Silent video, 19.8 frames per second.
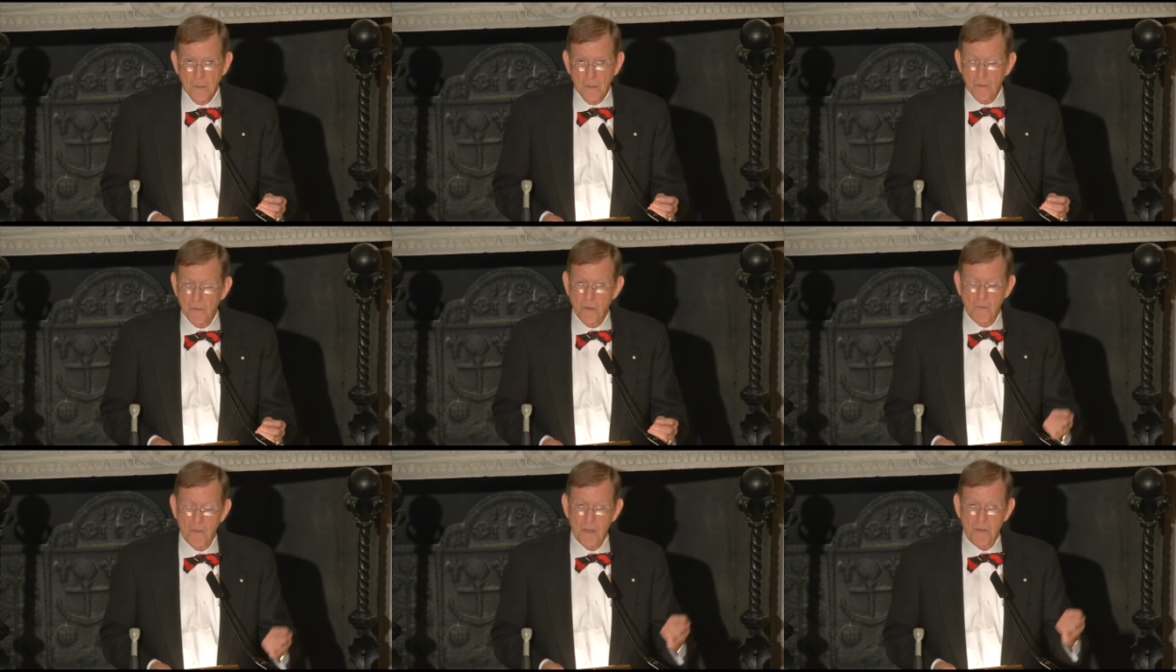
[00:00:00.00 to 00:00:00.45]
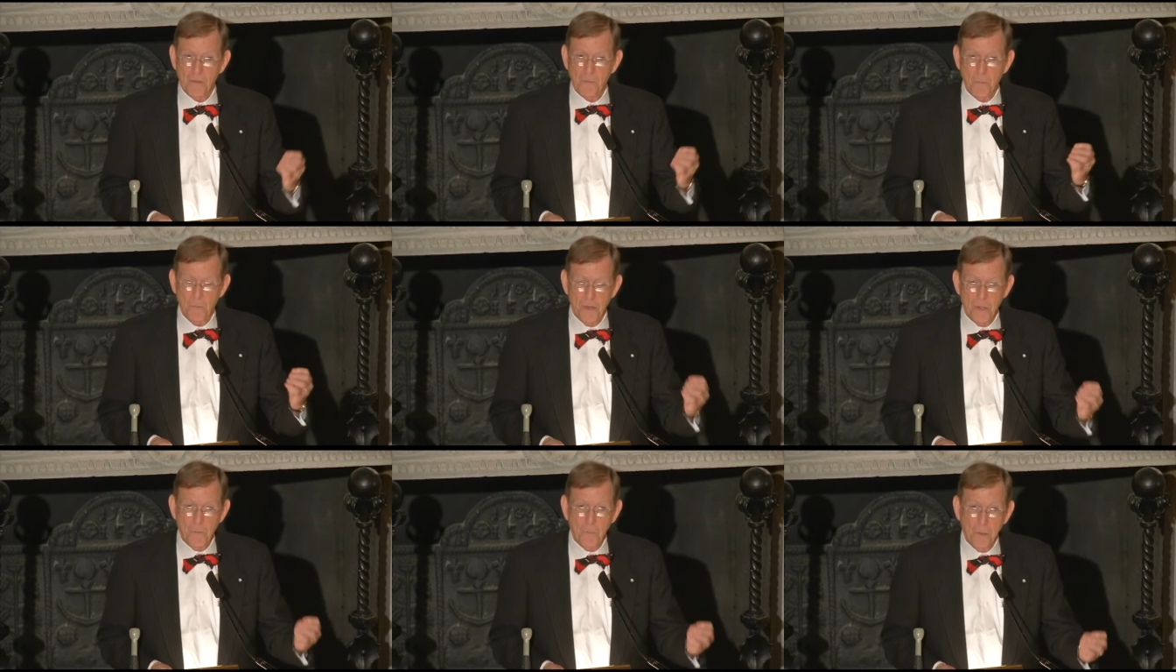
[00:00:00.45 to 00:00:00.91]
So there's,
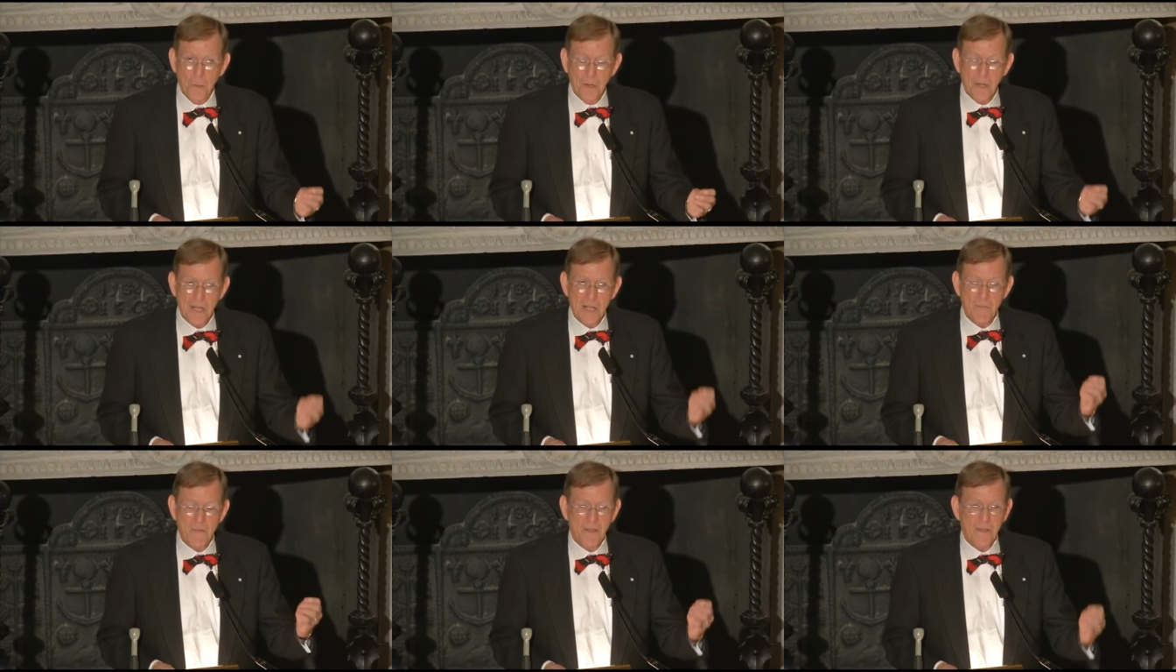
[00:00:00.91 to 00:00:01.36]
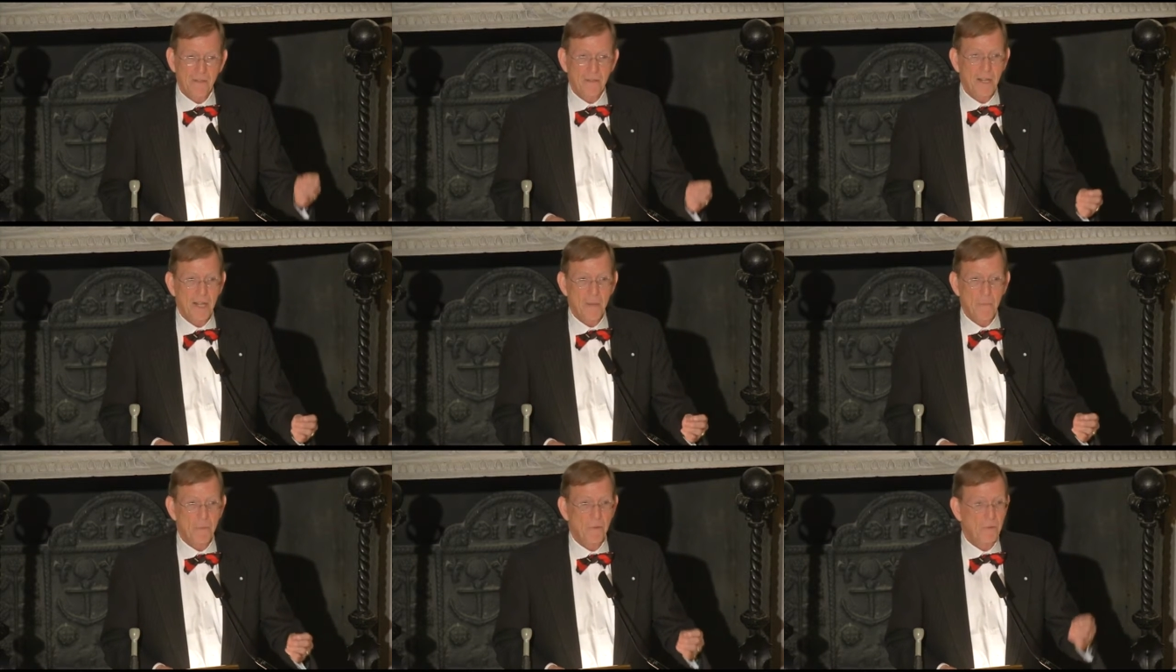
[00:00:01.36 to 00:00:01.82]
there are plenty of
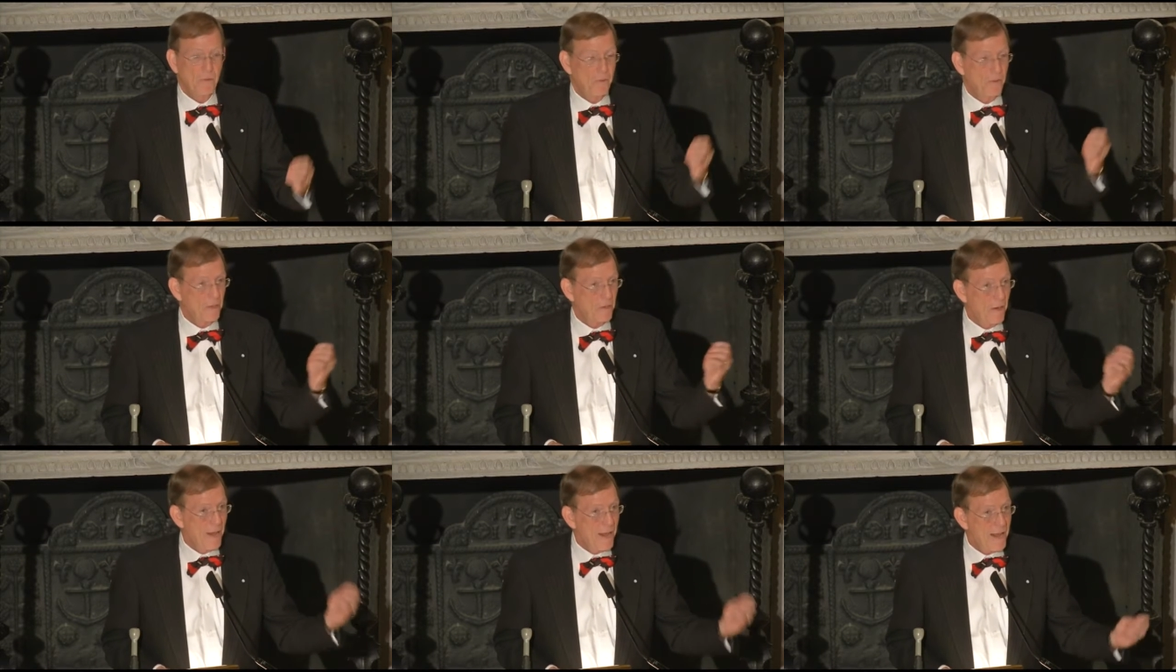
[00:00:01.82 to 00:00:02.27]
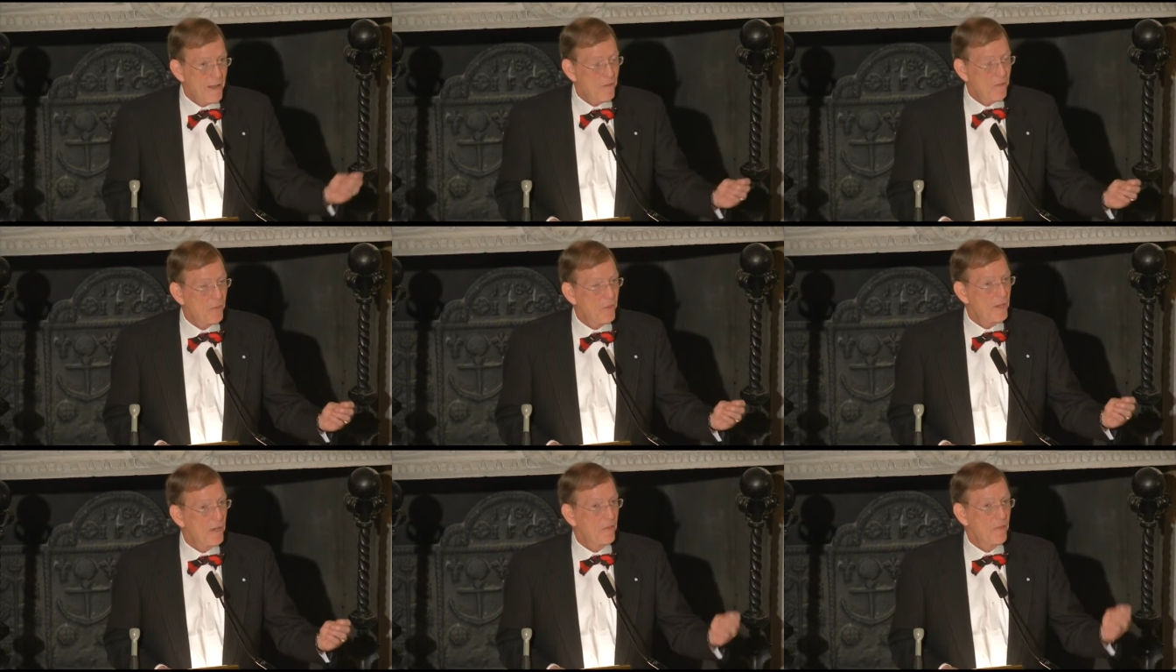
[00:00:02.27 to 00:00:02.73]
examples that are
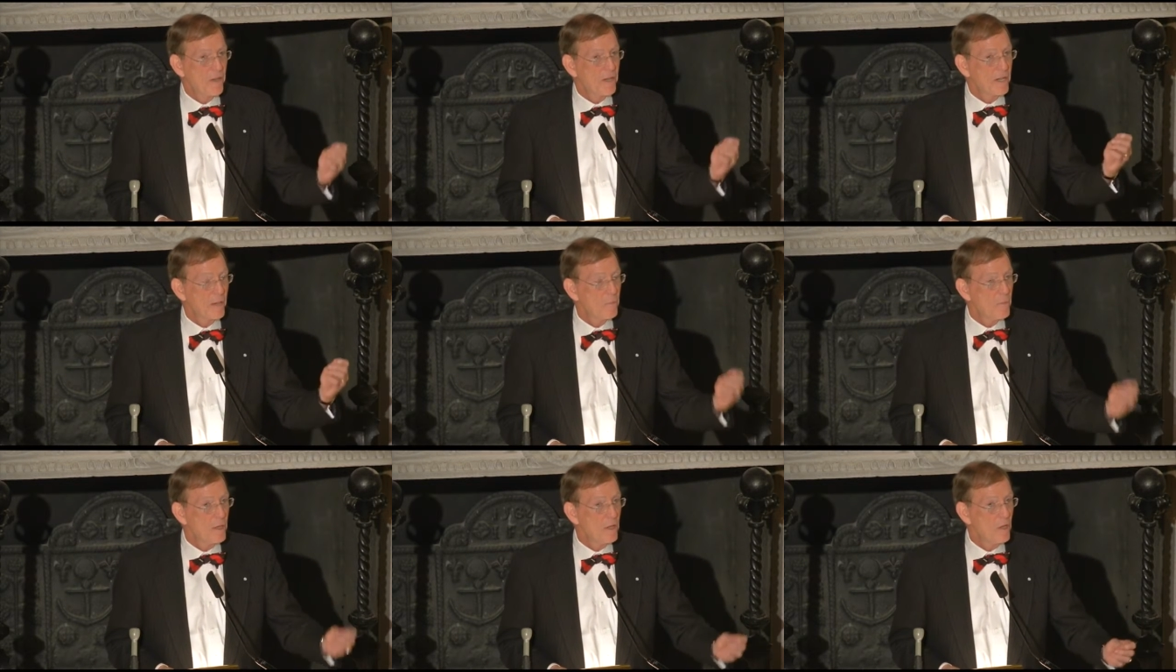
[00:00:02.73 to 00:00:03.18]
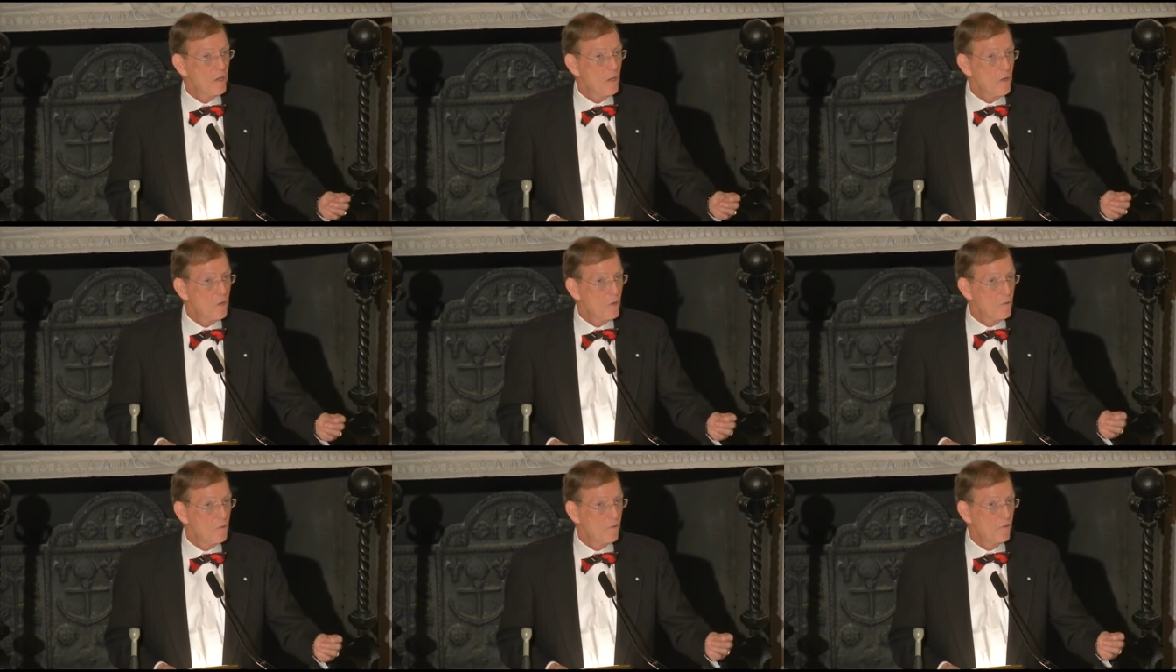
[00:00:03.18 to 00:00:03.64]
out there that can be
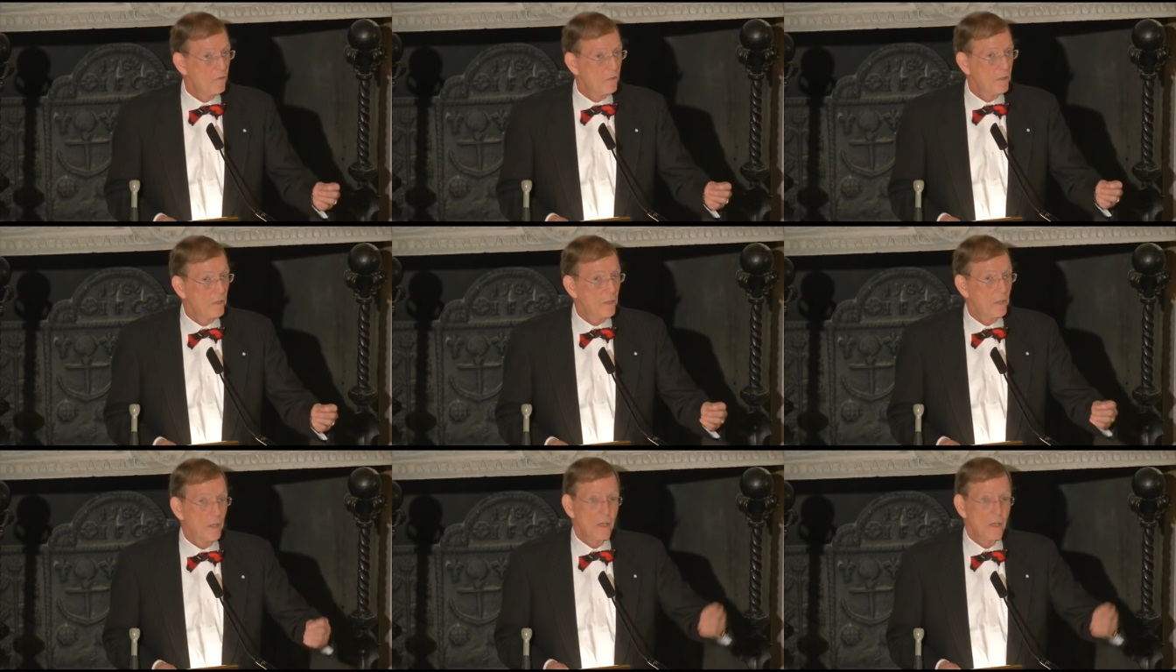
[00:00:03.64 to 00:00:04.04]
used